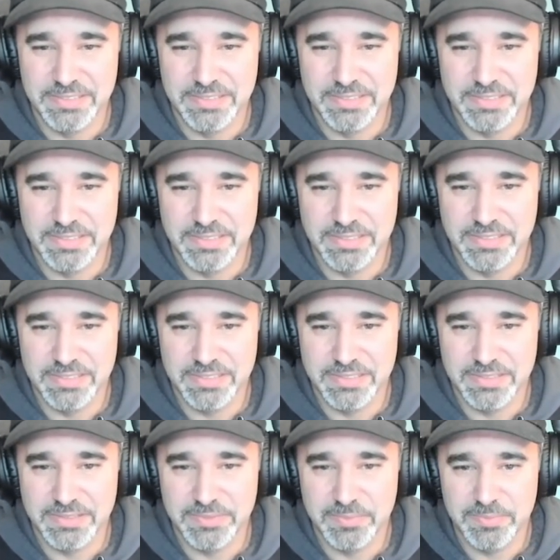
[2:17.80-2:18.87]

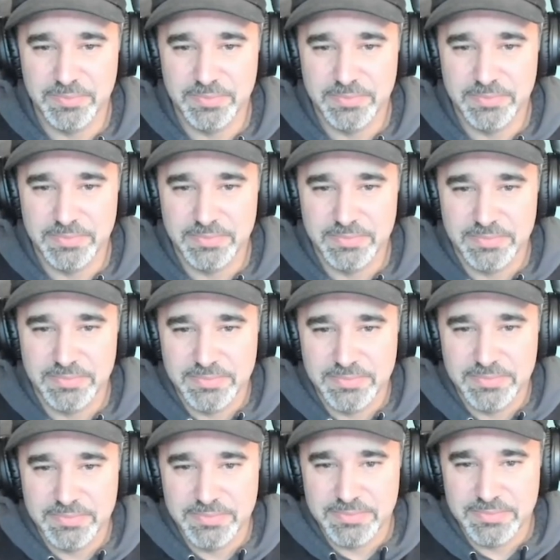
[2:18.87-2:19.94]

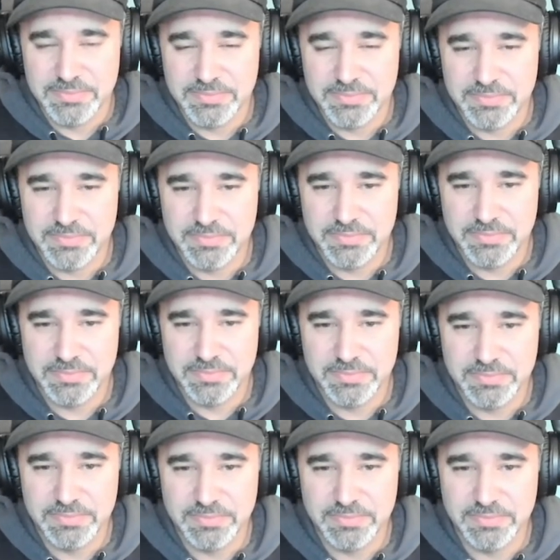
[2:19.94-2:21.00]

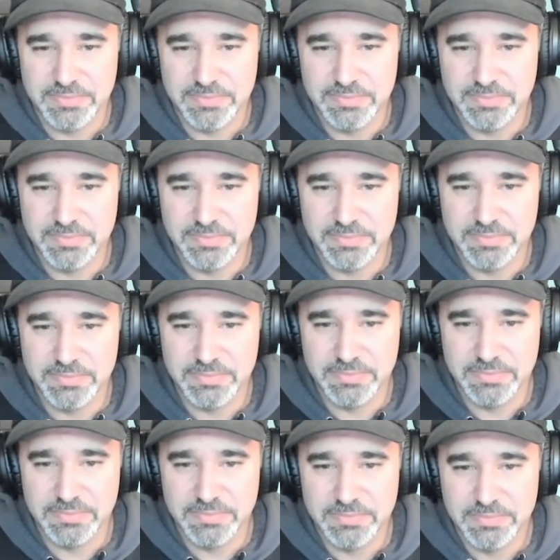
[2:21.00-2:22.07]

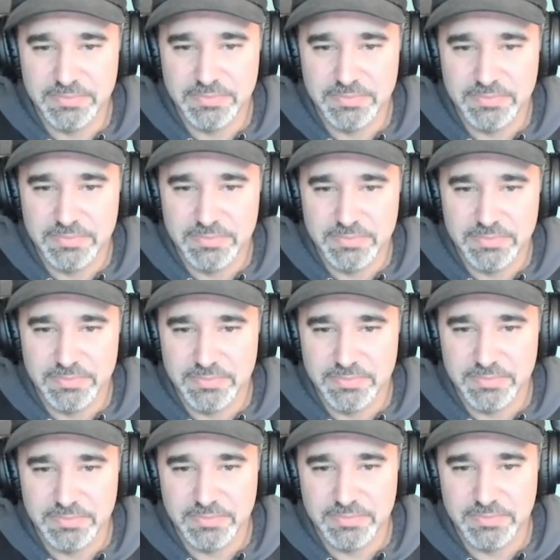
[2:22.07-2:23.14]

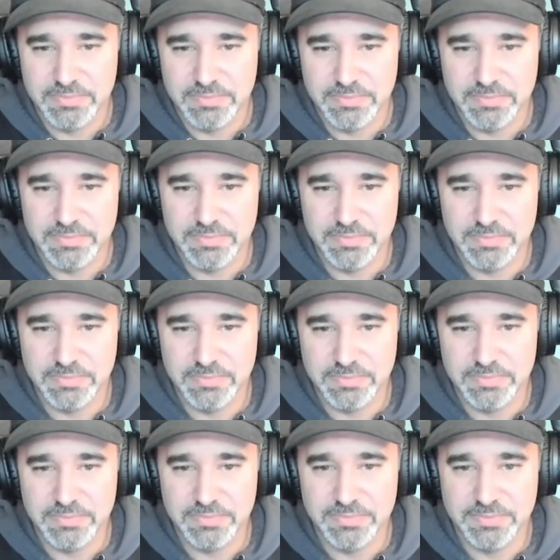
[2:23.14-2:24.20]

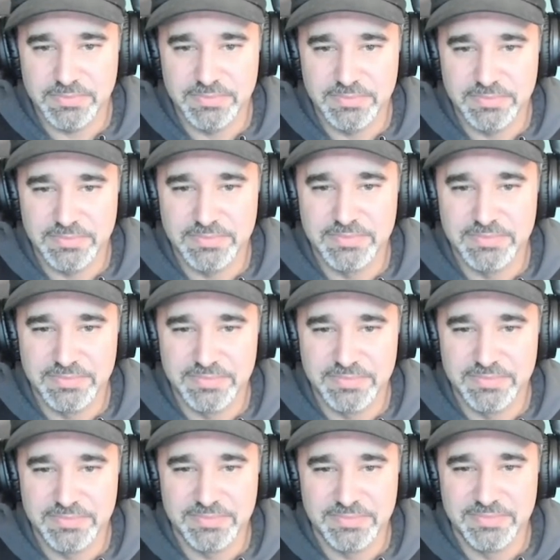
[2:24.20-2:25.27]

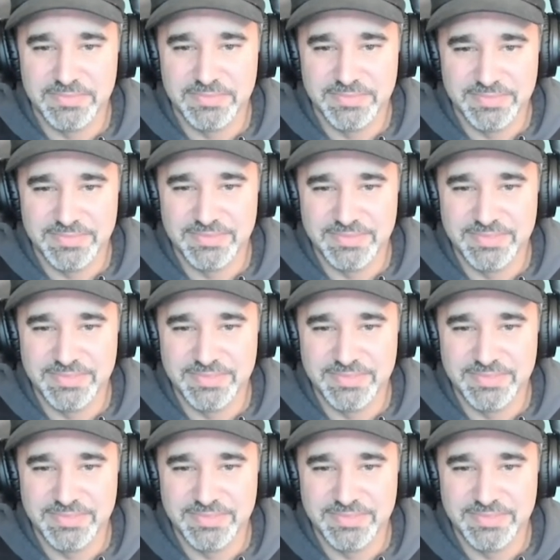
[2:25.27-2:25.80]
This person isn't speaking.